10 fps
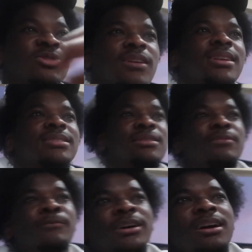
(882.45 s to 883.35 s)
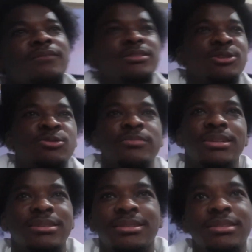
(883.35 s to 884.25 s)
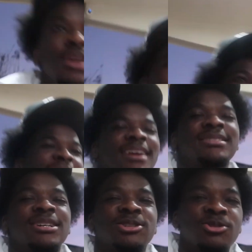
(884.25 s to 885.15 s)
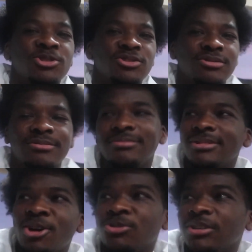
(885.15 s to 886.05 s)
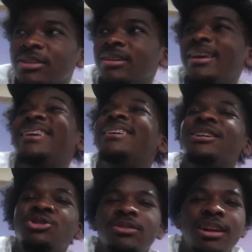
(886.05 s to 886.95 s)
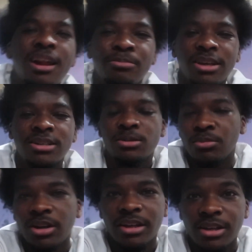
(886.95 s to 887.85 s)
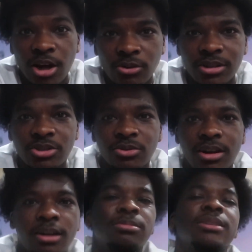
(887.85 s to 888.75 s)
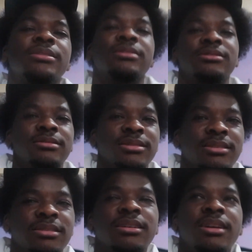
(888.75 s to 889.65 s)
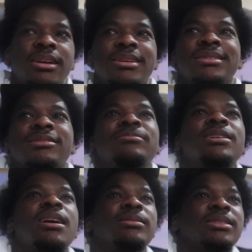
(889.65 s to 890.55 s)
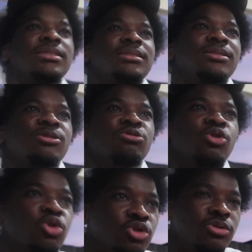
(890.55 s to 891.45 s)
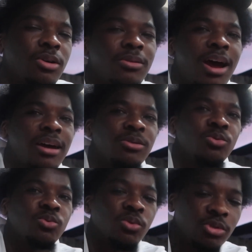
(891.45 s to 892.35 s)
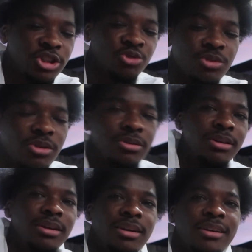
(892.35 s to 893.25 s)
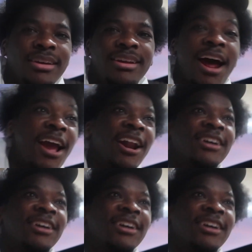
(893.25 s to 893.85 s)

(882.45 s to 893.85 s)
trying to step out of my comfort zone, because antisocial don't... It gets you a lot of places, but it don't get you a lot of places. You know what I'm saying? Because sometimes it's who you know, not what you know. And I got